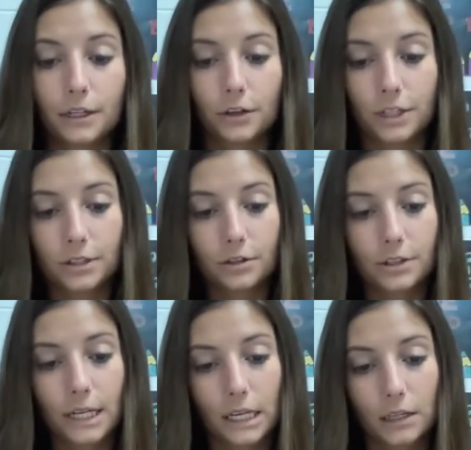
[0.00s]
Your
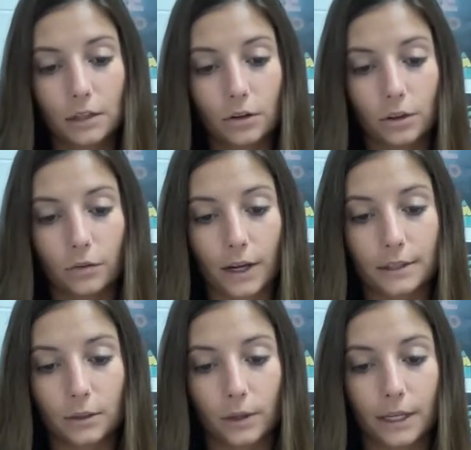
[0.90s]
sister's taking you to the
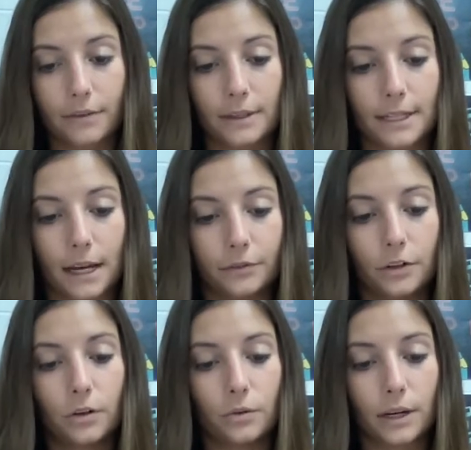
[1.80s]
rescue again this
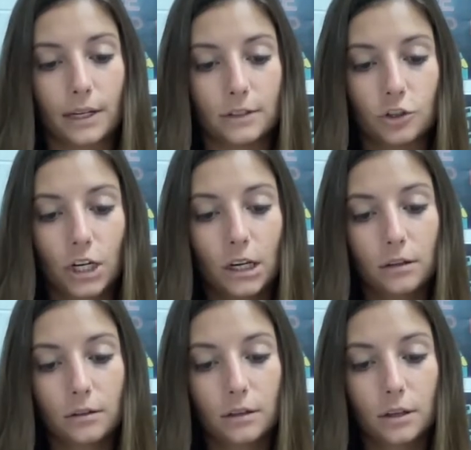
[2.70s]
afternoon, isn't
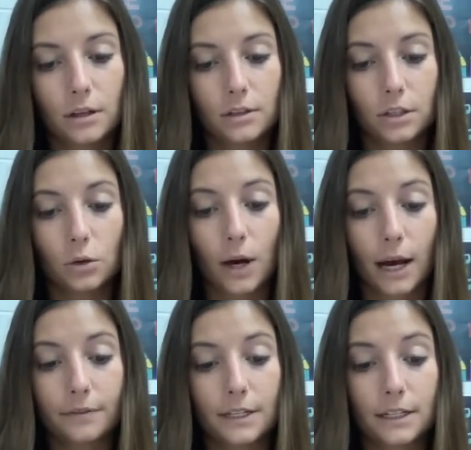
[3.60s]
she? So you
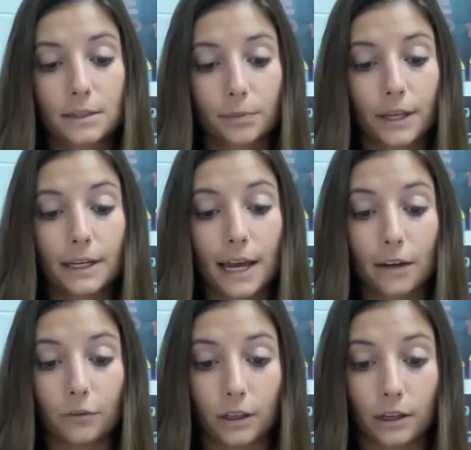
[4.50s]
have to explain
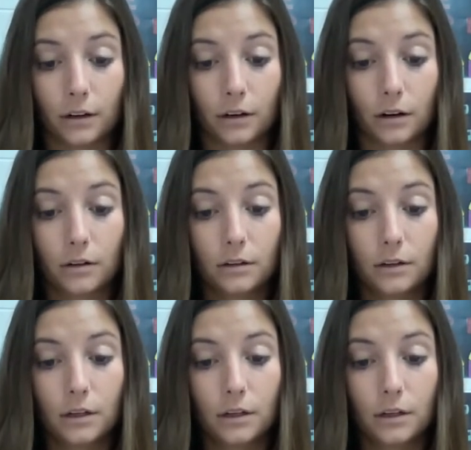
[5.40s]
everything to her.